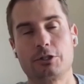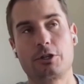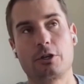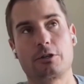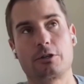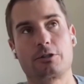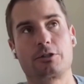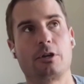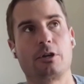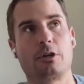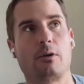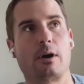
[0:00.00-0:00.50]

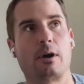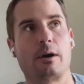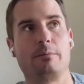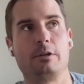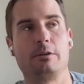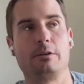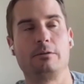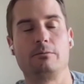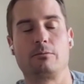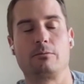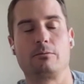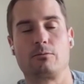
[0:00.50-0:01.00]
Sure. So, I
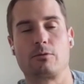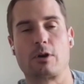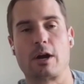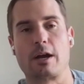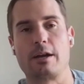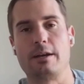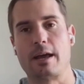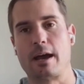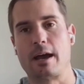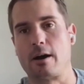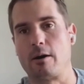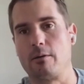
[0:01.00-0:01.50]
mean,
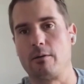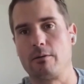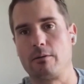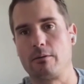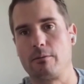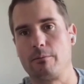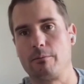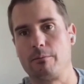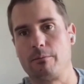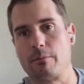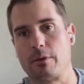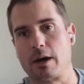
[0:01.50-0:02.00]
right now,
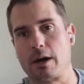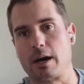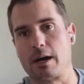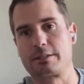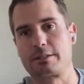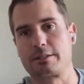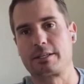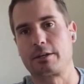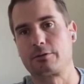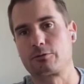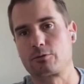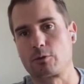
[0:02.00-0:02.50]

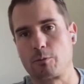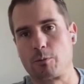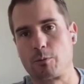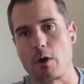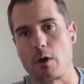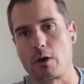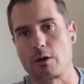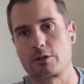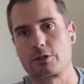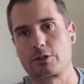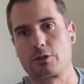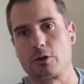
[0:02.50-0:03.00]
Central
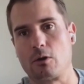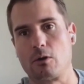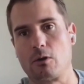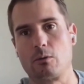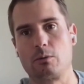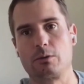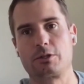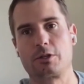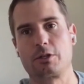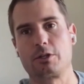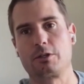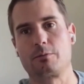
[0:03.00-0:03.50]
Park
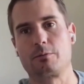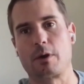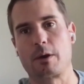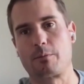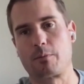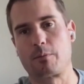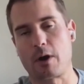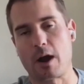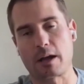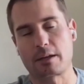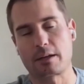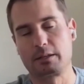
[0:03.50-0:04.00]
Soul, which is my
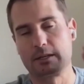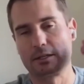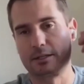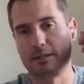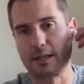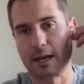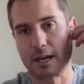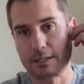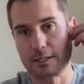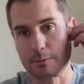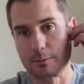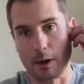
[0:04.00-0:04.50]
practice,
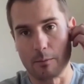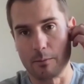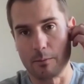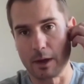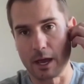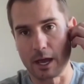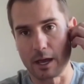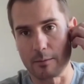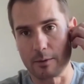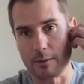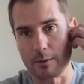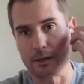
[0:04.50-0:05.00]
that's my
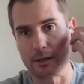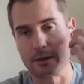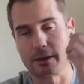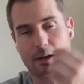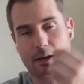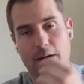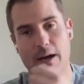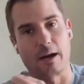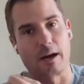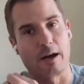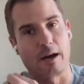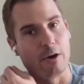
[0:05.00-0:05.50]
baby.
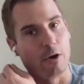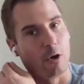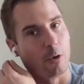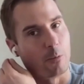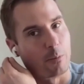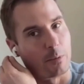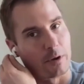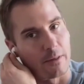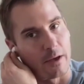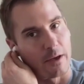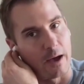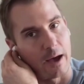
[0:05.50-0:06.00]
I
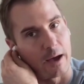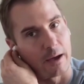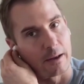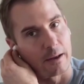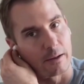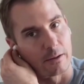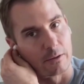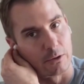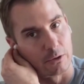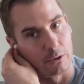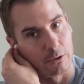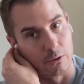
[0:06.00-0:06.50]
opened that
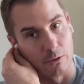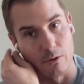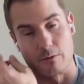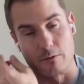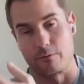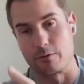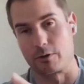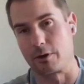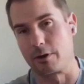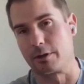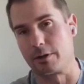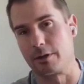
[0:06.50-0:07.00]
a little
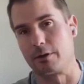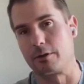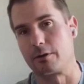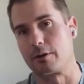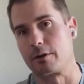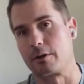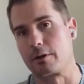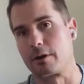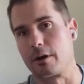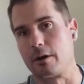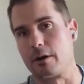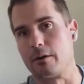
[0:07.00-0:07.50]
over a
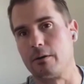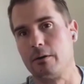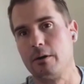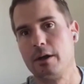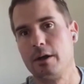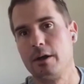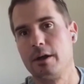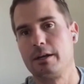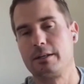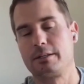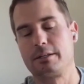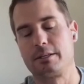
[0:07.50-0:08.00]
year ago.
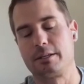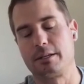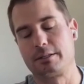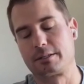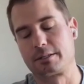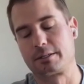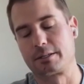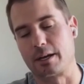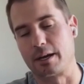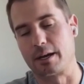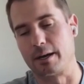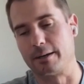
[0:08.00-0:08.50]

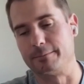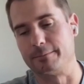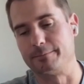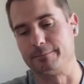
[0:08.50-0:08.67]
It's